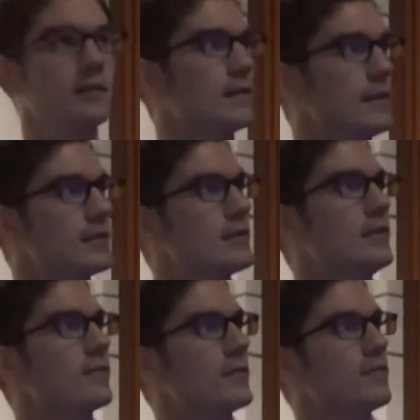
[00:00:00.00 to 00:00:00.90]
leads to
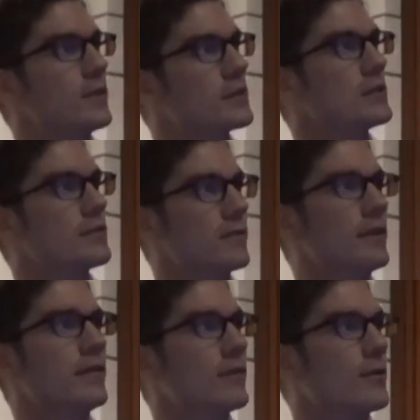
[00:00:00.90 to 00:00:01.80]
different functions of the
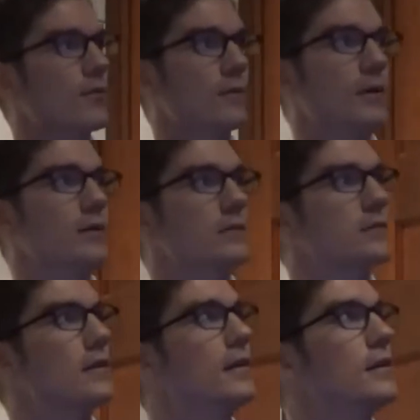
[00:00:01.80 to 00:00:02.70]
different
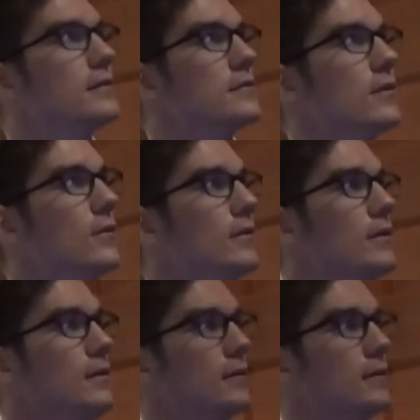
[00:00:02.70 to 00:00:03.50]
hormones. So